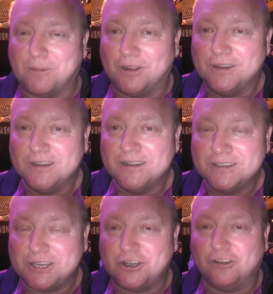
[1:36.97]
But
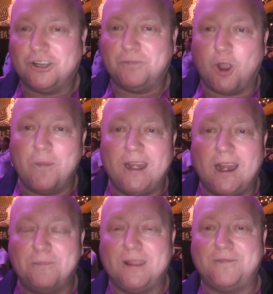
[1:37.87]
to just come in
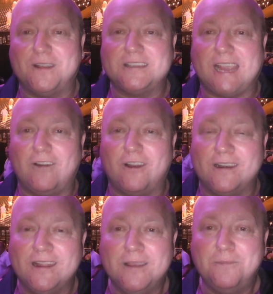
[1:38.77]
and beat Phil Taylor
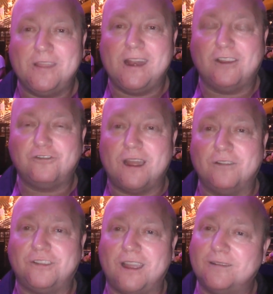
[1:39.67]
and be the next
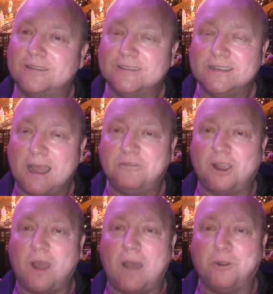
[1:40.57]
round, so I'm
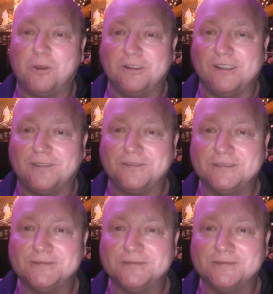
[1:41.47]
so happy with myself.